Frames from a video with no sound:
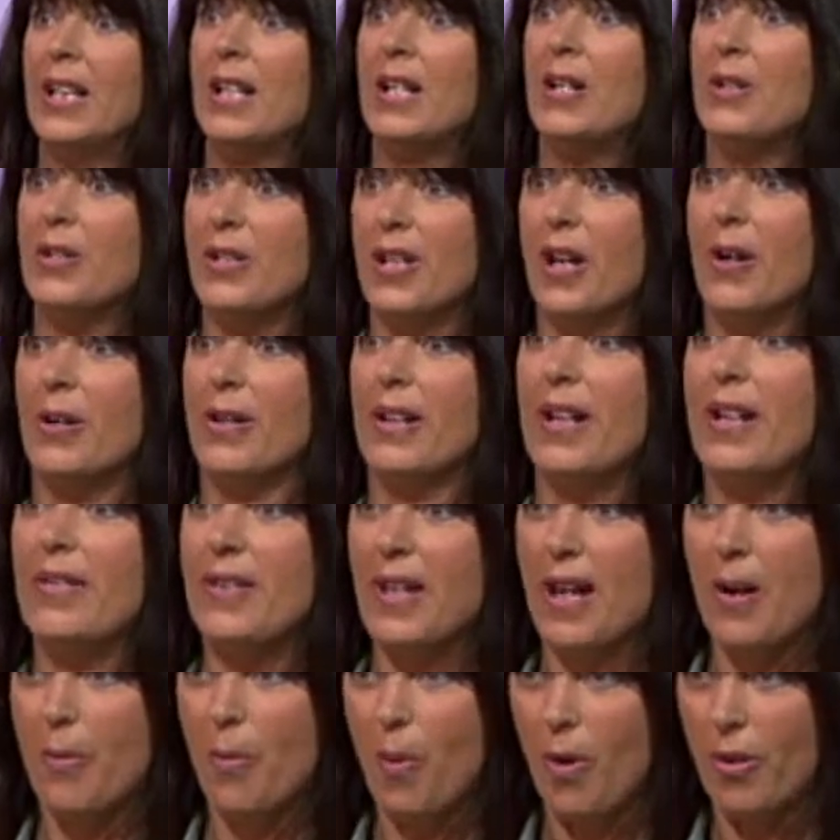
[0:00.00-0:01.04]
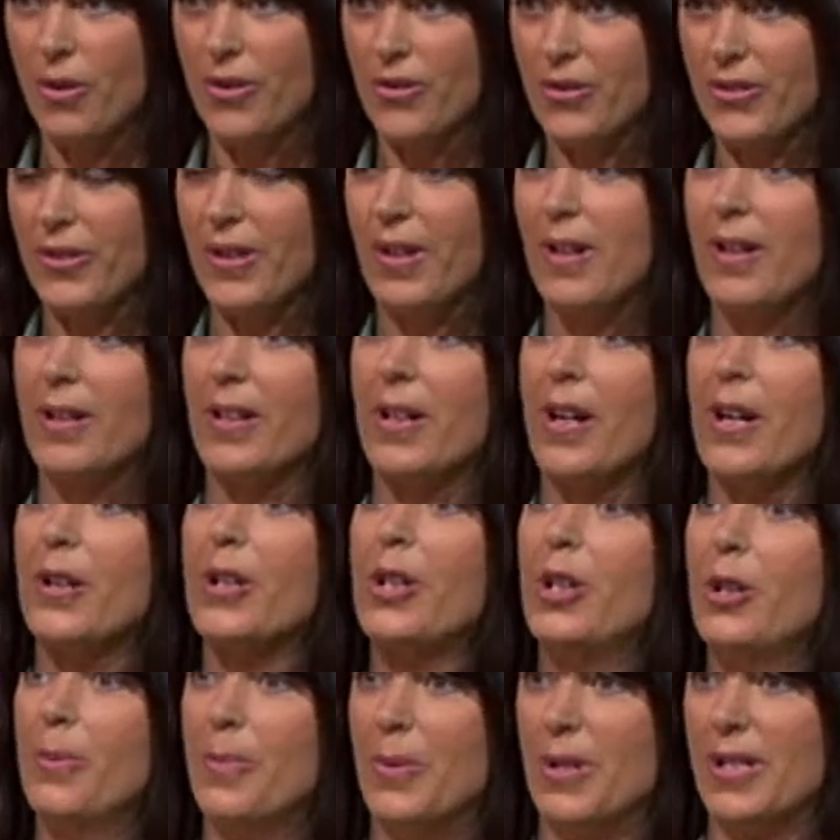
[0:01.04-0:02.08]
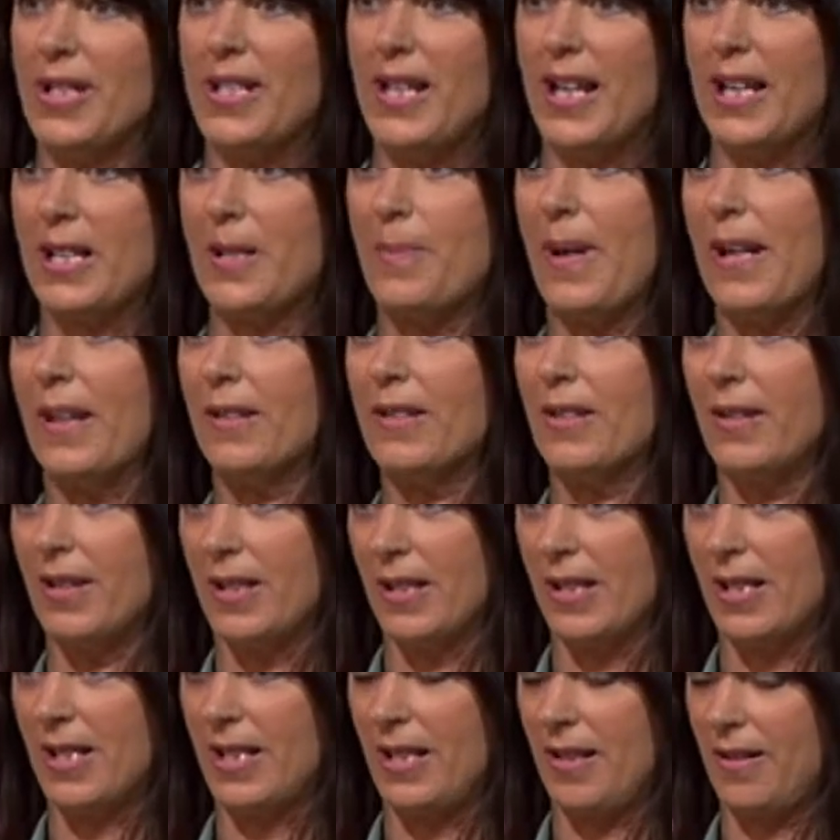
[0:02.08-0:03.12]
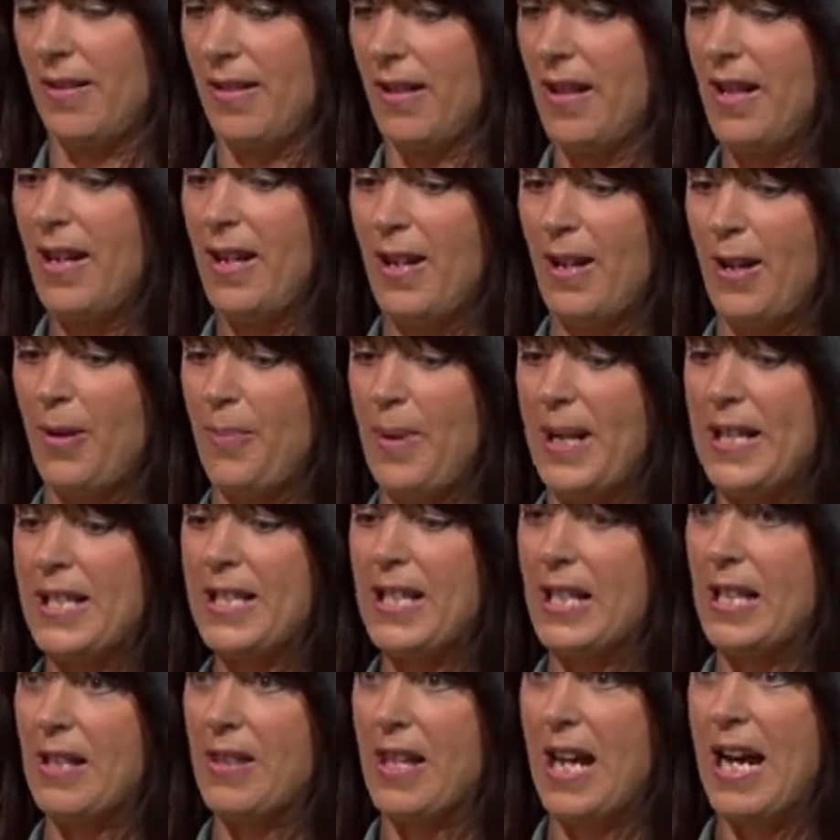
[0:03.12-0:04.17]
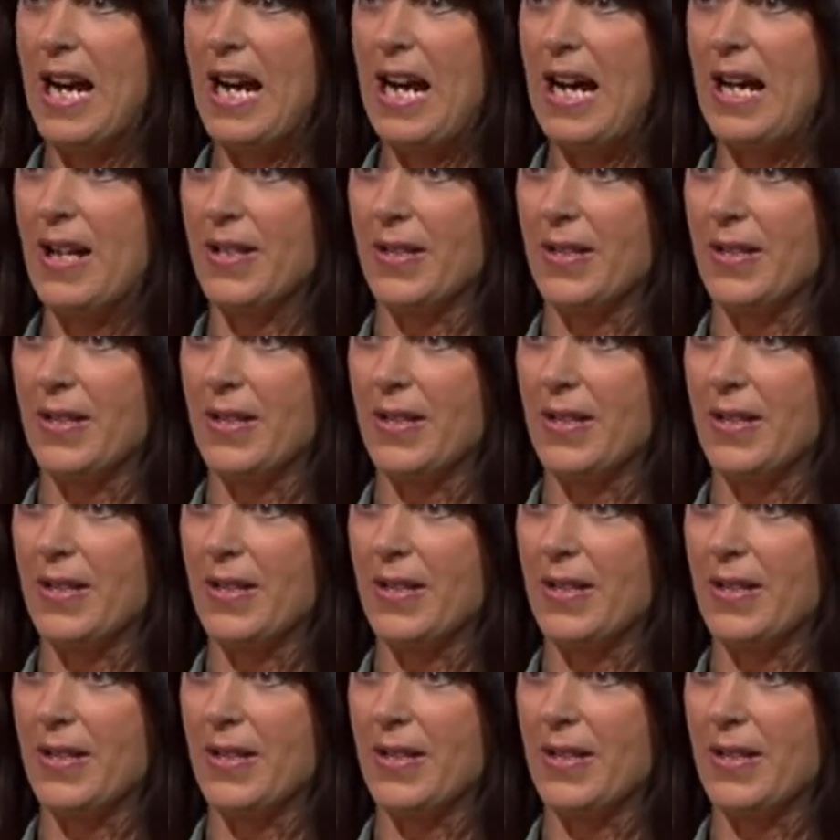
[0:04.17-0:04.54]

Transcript: So there was a, a humorous aspect to this. And, and basically they had